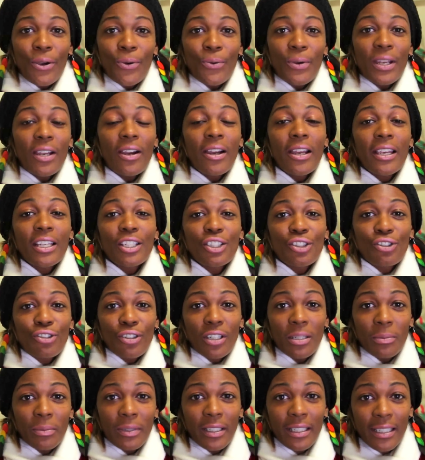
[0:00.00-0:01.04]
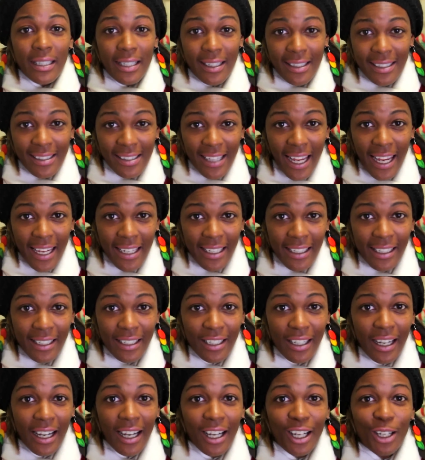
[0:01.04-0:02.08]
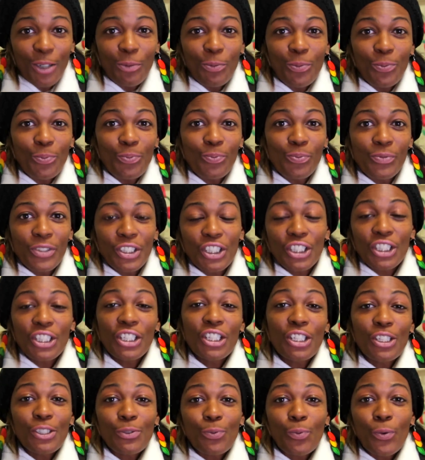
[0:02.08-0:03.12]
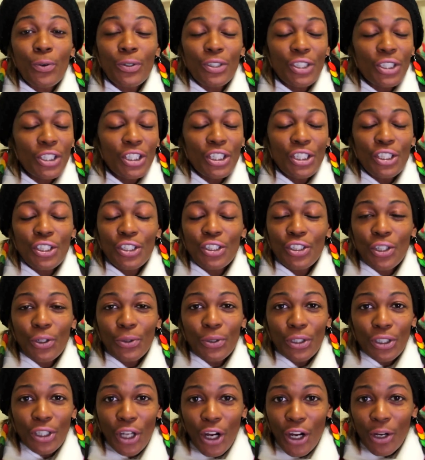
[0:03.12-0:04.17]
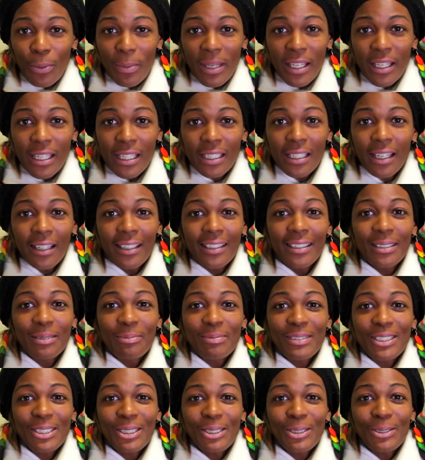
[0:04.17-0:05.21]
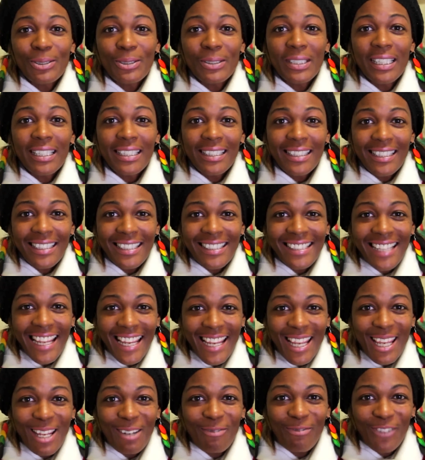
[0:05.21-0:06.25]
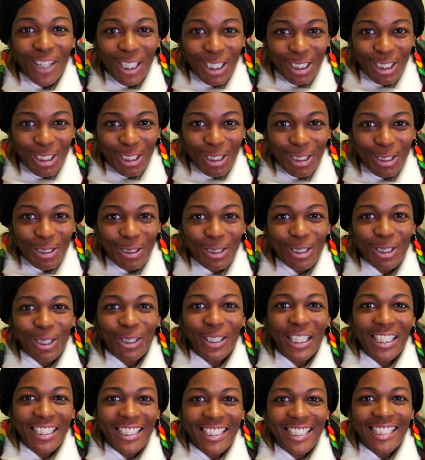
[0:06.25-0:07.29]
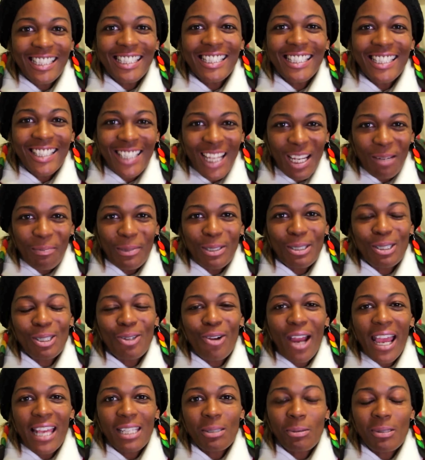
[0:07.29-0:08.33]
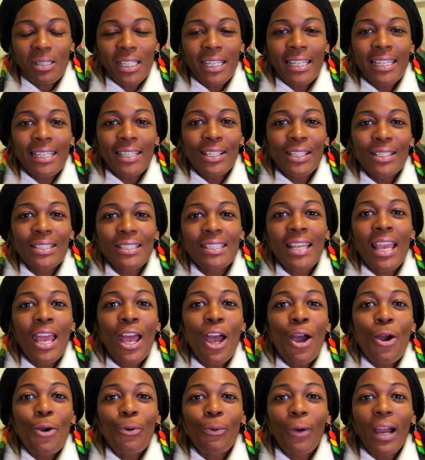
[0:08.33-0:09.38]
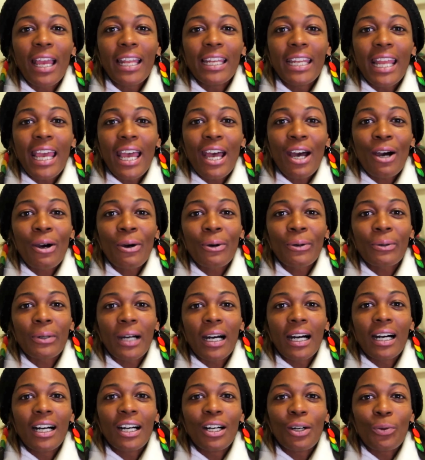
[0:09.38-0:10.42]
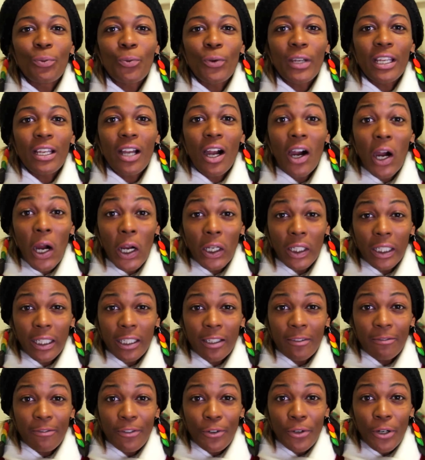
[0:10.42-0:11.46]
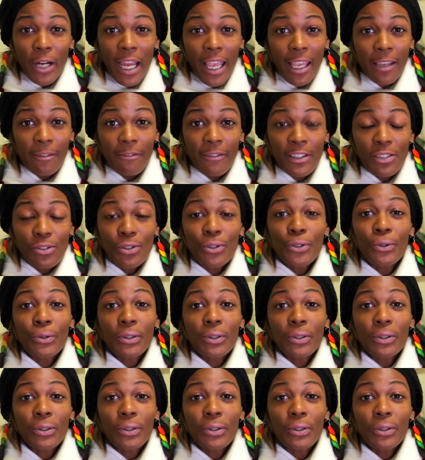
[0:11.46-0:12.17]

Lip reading: We are extremely excited. She is so determined to get this hand functional so that she is able to grasp things. Right now, we are looking for a physical